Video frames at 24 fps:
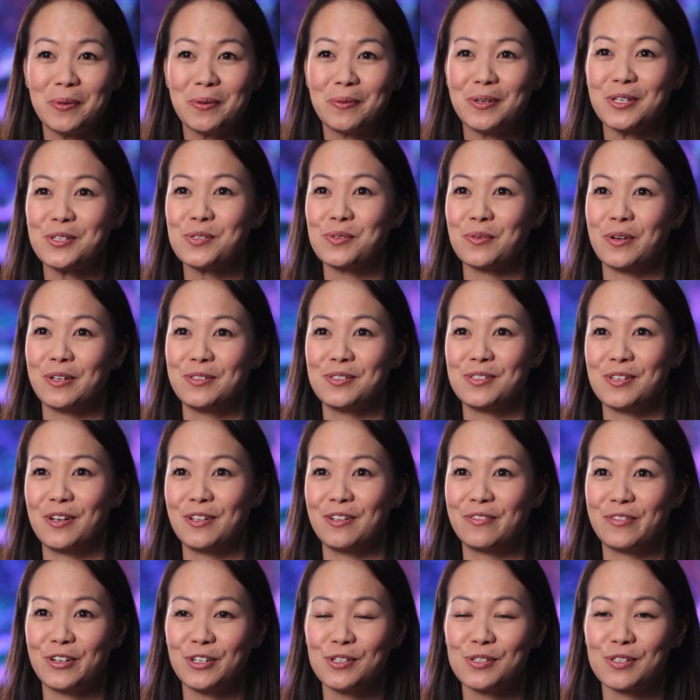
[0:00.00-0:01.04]
which runs all
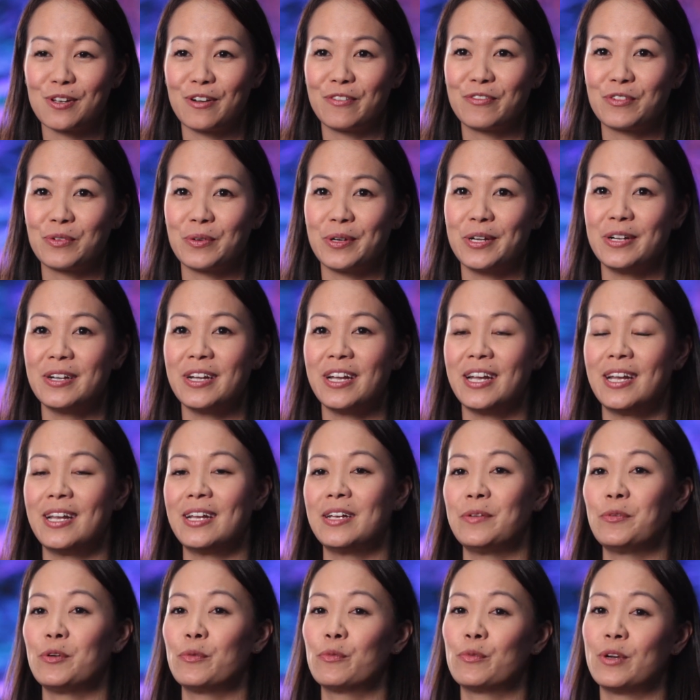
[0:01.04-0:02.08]
of our software
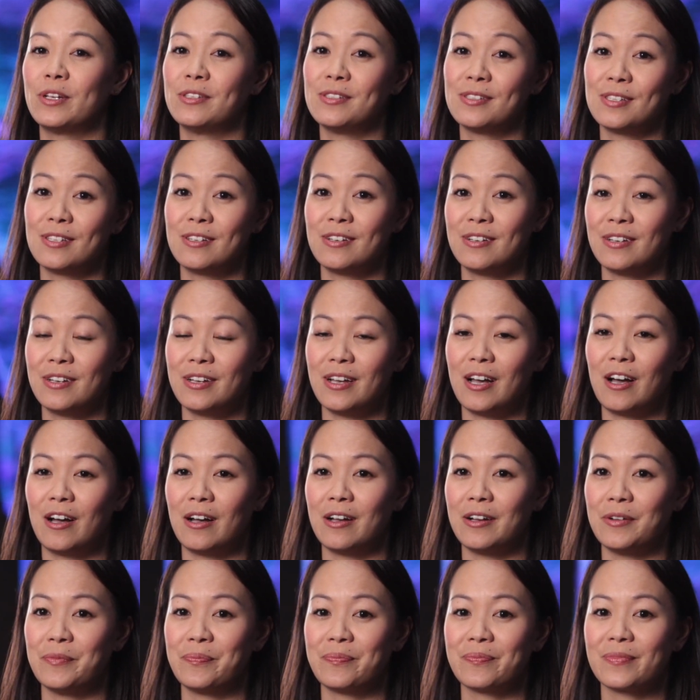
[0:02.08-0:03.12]
and runs the
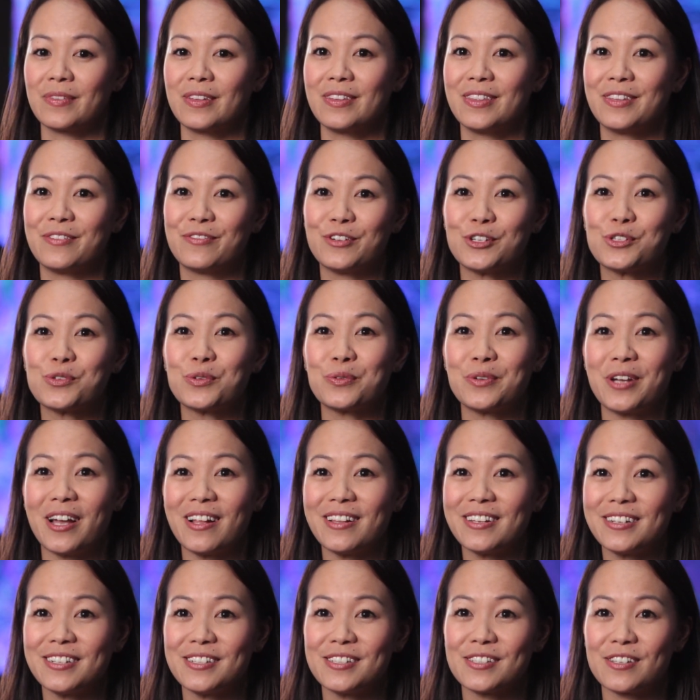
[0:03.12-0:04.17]
virtual
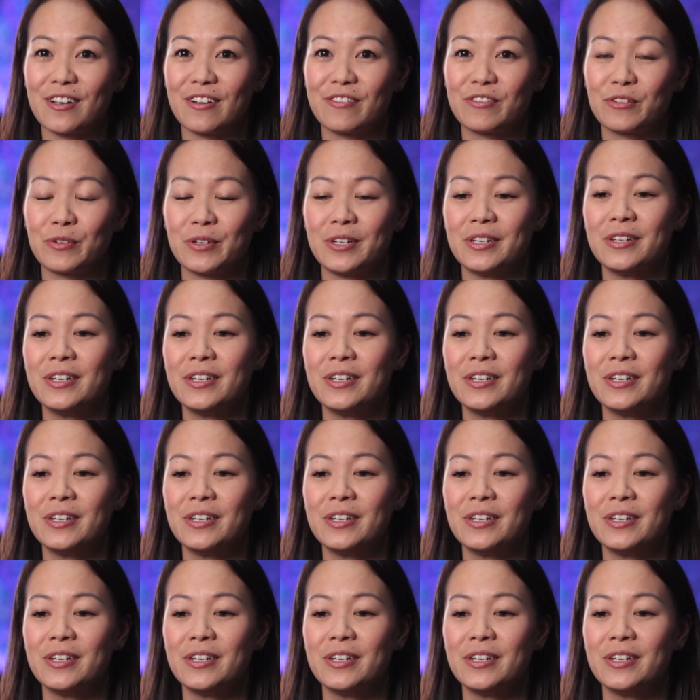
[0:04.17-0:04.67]
reality software.